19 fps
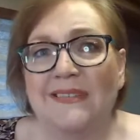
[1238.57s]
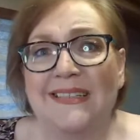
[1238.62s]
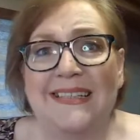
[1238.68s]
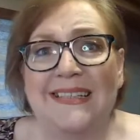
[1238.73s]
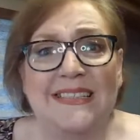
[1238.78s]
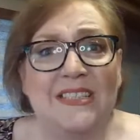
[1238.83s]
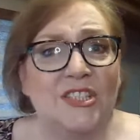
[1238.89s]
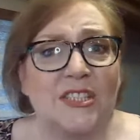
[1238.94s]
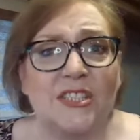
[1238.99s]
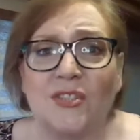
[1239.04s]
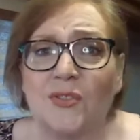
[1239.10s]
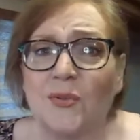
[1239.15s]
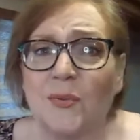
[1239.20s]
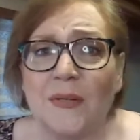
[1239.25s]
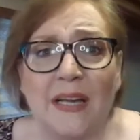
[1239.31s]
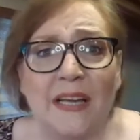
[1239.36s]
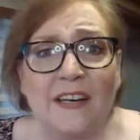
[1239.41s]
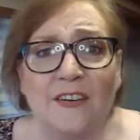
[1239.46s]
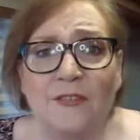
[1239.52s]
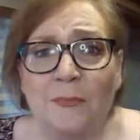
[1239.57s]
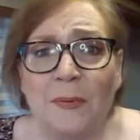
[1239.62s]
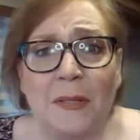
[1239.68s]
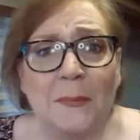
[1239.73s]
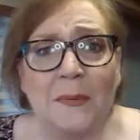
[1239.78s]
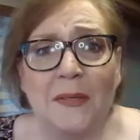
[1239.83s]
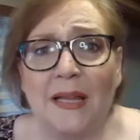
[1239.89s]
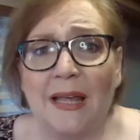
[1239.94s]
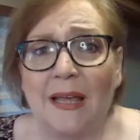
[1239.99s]
is just creative
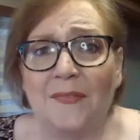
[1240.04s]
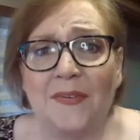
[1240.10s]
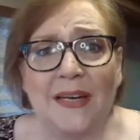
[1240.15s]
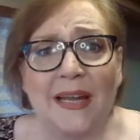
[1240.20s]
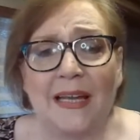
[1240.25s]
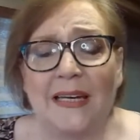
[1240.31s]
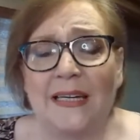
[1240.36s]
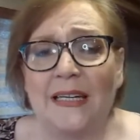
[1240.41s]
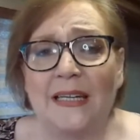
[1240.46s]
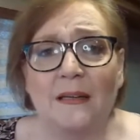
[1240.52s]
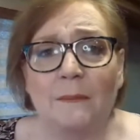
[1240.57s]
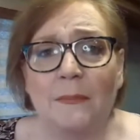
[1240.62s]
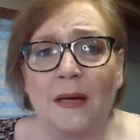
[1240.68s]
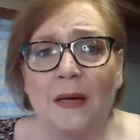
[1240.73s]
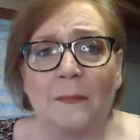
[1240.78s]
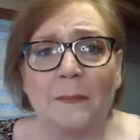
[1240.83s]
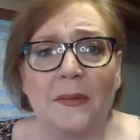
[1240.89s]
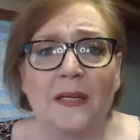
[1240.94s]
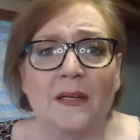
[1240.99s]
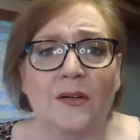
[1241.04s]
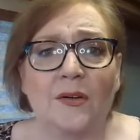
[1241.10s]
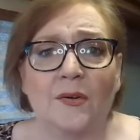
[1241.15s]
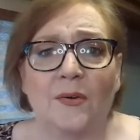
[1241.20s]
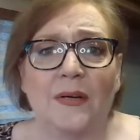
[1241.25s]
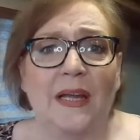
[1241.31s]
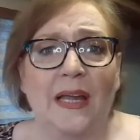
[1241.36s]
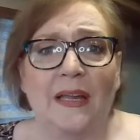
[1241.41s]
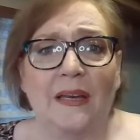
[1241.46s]
people have an idea about being
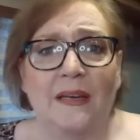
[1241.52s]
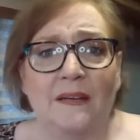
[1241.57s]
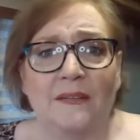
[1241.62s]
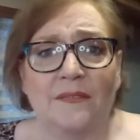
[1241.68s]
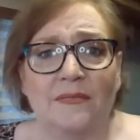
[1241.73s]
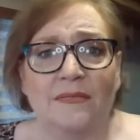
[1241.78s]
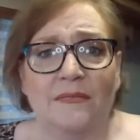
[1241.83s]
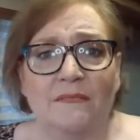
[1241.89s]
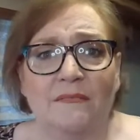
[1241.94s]
creative.